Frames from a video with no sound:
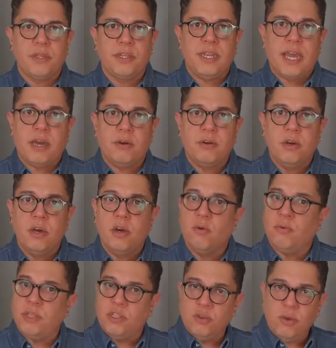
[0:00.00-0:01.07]
Now,
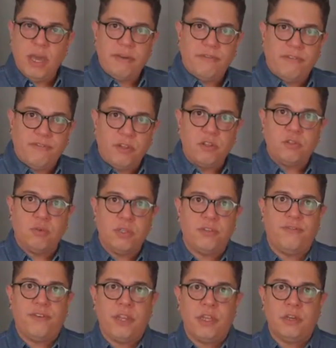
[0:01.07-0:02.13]
we do have a float switch
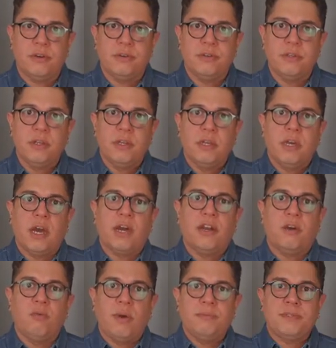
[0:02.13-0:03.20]
video on our
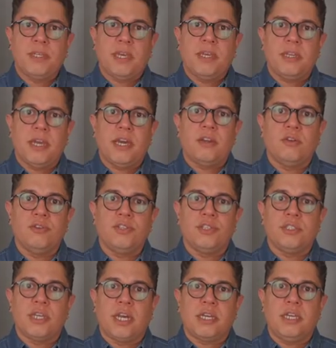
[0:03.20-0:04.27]
website at
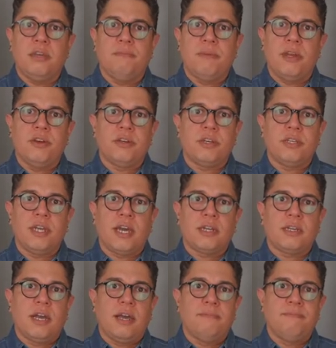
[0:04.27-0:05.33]

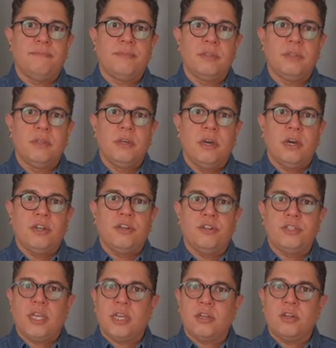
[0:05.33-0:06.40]
HoshizakiAmerica.com under
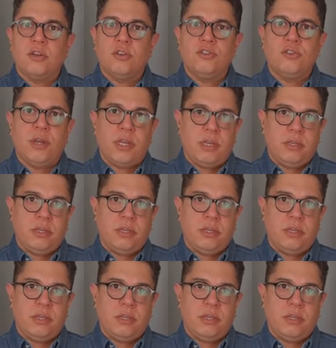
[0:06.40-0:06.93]
technical training.